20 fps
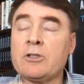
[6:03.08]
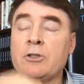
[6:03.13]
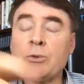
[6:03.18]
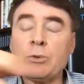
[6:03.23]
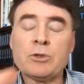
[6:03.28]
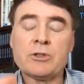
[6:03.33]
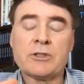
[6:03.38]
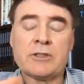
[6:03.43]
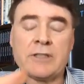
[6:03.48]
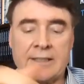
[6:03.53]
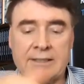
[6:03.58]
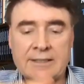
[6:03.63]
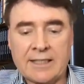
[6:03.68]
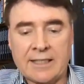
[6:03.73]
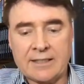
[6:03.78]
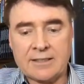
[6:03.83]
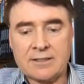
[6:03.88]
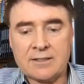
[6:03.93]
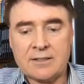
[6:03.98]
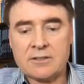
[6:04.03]
tools
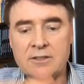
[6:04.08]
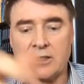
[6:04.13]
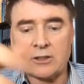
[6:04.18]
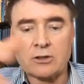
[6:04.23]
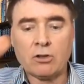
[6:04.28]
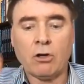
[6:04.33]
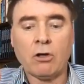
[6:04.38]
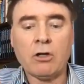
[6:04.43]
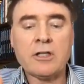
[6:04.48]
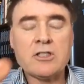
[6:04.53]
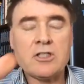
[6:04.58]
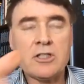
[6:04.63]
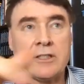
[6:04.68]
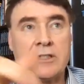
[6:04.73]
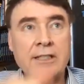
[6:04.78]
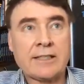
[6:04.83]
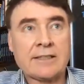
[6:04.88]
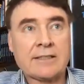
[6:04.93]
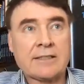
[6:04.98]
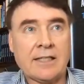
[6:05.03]
dictate, technology
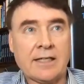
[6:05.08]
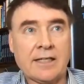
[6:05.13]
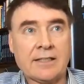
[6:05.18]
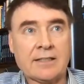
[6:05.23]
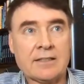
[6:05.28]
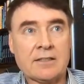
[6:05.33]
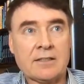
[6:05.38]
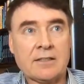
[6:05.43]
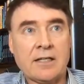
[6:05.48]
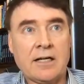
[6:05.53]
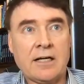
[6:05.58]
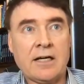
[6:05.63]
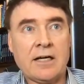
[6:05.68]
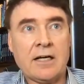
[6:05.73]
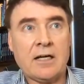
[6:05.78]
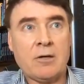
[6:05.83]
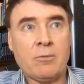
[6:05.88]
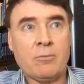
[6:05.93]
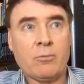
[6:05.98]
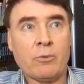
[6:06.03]
dictate.
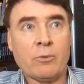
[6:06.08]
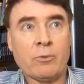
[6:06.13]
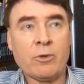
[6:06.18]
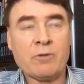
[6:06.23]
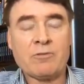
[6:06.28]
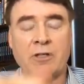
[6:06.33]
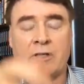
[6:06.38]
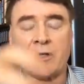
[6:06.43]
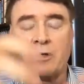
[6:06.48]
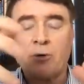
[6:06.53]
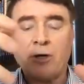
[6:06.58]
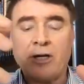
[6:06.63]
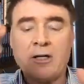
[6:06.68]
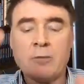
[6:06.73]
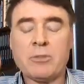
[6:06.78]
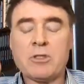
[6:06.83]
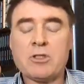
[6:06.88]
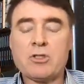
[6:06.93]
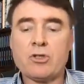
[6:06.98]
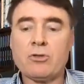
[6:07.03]
We've got a great
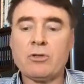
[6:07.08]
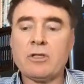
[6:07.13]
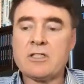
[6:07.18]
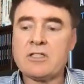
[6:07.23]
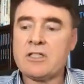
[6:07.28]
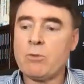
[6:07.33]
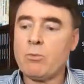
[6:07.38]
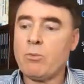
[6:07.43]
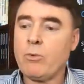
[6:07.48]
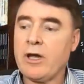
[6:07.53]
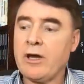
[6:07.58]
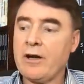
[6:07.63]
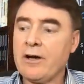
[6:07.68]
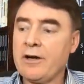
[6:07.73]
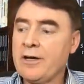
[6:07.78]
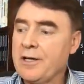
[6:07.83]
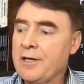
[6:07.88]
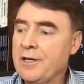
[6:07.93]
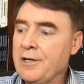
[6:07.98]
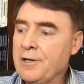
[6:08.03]
opportunity
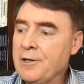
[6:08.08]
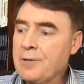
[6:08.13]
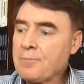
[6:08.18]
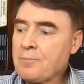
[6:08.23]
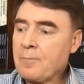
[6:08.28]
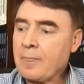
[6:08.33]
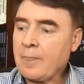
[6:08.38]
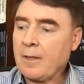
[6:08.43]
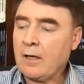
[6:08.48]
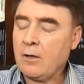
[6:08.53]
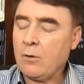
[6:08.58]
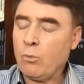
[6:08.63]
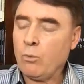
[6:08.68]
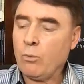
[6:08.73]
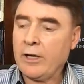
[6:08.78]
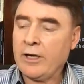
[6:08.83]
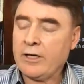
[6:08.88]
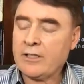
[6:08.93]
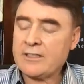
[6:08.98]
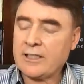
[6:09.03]

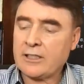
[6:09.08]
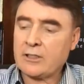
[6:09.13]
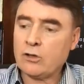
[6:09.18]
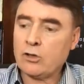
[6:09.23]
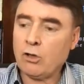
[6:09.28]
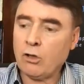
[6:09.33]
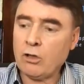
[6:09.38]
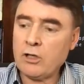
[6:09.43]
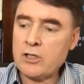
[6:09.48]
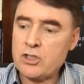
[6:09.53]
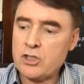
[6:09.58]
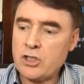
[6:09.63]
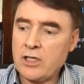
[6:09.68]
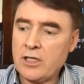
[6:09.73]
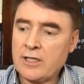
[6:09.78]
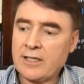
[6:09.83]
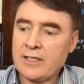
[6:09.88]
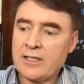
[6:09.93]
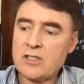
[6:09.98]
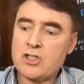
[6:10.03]
where technology
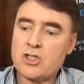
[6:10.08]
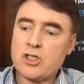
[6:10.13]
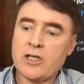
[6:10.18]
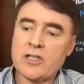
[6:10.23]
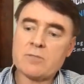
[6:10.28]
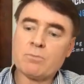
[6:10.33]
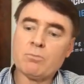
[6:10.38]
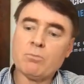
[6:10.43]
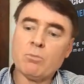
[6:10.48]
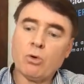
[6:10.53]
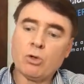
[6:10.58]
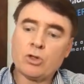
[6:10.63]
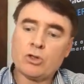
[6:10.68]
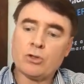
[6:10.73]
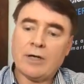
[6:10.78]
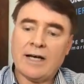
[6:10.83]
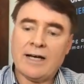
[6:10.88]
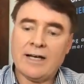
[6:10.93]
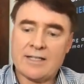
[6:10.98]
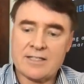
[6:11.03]
can adjust more
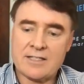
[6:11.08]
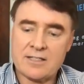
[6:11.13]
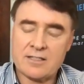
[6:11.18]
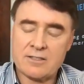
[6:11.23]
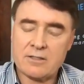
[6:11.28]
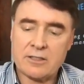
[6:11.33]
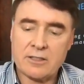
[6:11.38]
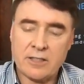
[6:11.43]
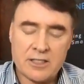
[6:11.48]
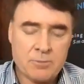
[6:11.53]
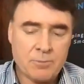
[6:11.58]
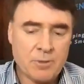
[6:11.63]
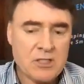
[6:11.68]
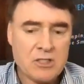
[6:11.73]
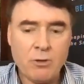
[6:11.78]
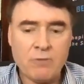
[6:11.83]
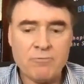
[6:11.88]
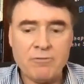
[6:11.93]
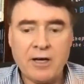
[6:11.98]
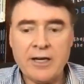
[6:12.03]
to us,
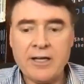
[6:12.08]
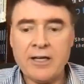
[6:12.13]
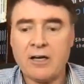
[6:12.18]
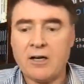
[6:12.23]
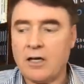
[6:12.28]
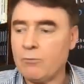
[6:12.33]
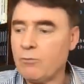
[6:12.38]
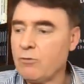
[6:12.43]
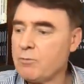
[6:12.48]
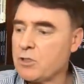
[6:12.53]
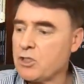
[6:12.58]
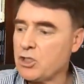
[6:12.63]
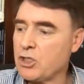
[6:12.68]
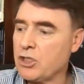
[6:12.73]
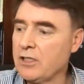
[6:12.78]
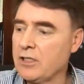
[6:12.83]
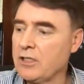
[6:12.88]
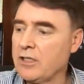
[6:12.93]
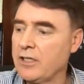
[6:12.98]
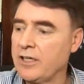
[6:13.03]
especially with AI, with
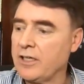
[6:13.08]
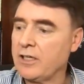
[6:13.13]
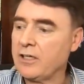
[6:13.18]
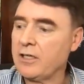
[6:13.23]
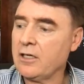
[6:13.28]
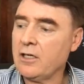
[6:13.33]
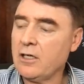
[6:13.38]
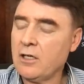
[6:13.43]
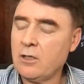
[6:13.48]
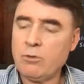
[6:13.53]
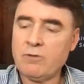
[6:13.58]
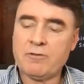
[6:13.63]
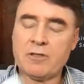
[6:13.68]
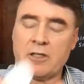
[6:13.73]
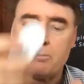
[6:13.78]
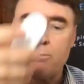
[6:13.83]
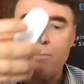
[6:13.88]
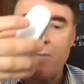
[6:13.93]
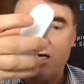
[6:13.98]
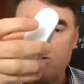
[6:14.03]
machine learning. We've
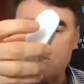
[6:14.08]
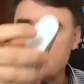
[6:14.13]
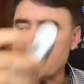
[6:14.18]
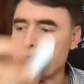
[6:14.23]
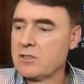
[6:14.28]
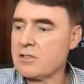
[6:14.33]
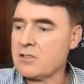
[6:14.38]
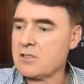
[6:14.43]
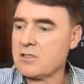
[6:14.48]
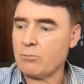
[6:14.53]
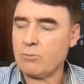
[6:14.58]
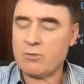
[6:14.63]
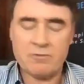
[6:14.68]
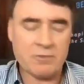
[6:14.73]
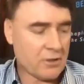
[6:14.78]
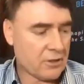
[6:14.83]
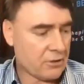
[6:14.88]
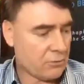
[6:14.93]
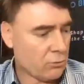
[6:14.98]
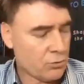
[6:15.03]
got mouses and we've
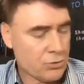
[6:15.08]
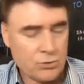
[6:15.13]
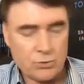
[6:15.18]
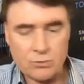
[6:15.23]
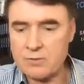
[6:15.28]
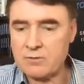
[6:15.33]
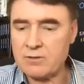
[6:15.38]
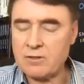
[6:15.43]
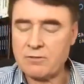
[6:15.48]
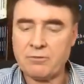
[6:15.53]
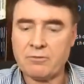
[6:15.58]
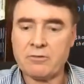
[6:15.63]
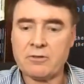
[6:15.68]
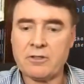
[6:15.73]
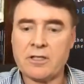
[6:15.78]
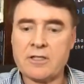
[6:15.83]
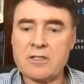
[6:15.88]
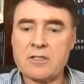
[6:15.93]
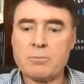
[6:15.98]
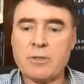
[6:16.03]
got all sorts of different
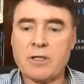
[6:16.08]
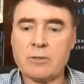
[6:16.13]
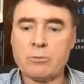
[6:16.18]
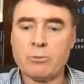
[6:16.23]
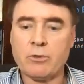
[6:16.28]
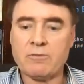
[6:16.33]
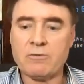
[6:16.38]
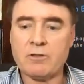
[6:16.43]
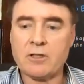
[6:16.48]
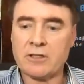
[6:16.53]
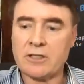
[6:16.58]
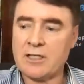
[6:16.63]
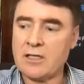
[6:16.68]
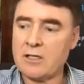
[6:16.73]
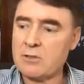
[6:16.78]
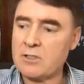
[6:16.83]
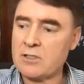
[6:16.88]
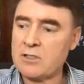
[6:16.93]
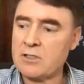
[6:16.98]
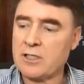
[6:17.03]
things, but we've got
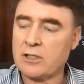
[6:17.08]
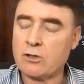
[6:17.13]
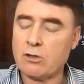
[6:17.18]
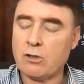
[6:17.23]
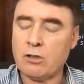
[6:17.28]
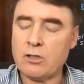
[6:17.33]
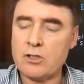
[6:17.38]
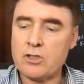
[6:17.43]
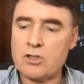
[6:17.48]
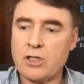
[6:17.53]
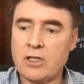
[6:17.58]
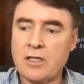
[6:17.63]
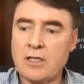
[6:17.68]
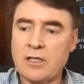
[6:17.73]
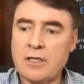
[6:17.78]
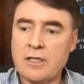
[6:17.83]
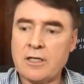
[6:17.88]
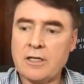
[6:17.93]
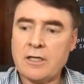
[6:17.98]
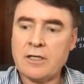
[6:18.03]
now technology
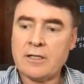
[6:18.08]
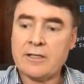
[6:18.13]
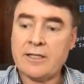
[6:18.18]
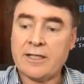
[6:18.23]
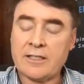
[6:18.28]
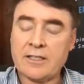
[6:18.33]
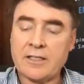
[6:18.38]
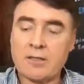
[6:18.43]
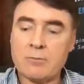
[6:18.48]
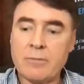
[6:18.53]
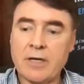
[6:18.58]
that